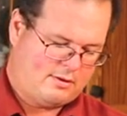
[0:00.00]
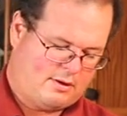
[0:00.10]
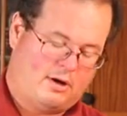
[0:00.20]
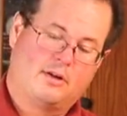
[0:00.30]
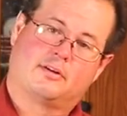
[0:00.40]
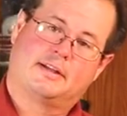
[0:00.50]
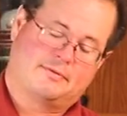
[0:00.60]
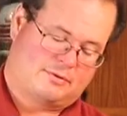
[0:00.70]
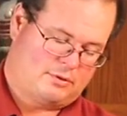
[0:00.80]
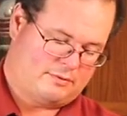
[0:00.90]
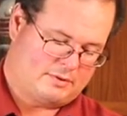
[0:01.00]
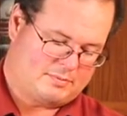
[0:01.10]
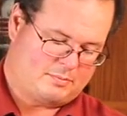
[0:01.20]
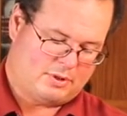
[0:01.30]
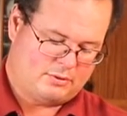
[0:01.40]
All the
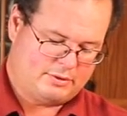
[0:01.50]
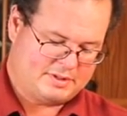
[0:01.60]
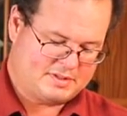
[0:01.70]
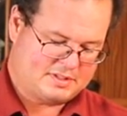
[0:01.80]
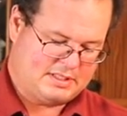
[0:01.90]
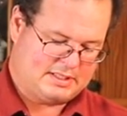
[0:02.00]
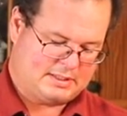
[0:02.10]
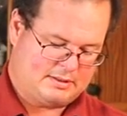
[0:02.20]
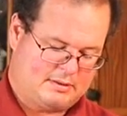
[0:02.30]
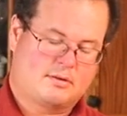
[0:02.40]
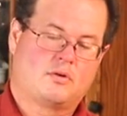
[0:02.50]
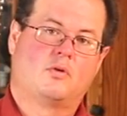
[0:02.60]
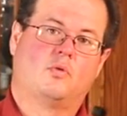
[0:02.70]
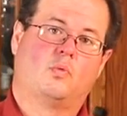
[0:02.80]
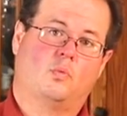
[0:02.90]
leftover bone and skin
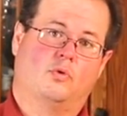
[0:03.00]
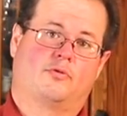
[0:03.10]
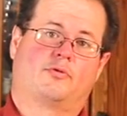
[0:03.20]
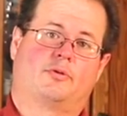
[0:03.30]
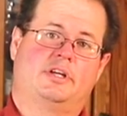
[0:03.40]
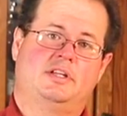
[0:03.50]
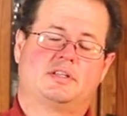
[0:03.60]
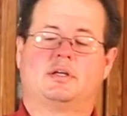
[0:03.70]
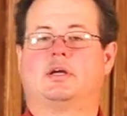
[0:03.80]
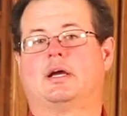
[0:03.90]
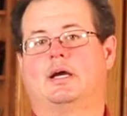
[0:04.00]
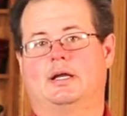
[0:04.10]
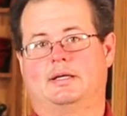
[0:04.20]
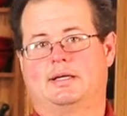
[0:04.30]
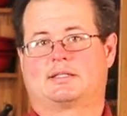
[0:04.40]
will freeze,
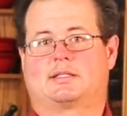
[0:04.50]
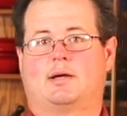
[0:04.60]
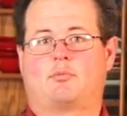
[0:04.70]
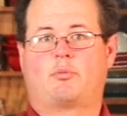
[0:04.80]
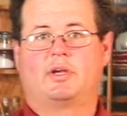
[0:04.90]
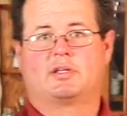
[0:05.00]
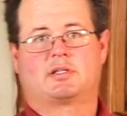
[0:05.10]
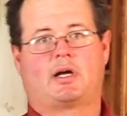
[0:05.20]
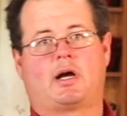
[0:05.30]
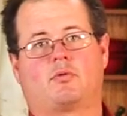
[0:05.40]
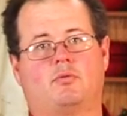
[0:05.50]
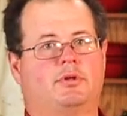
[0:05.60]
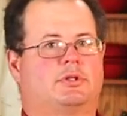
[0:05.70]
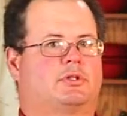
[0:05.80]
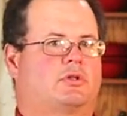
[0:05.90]
and next time we make stock,
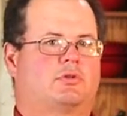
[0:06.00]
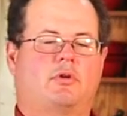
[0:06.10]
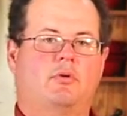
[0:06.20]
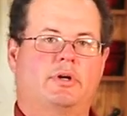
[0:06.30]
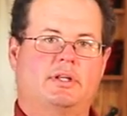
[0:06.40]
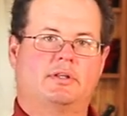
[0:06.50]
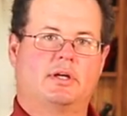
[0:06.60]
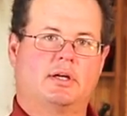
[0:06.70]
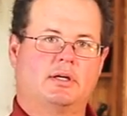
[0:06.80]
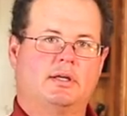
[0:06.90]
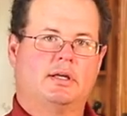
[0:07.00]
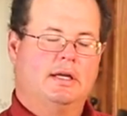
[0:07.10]
we'll just throw it in there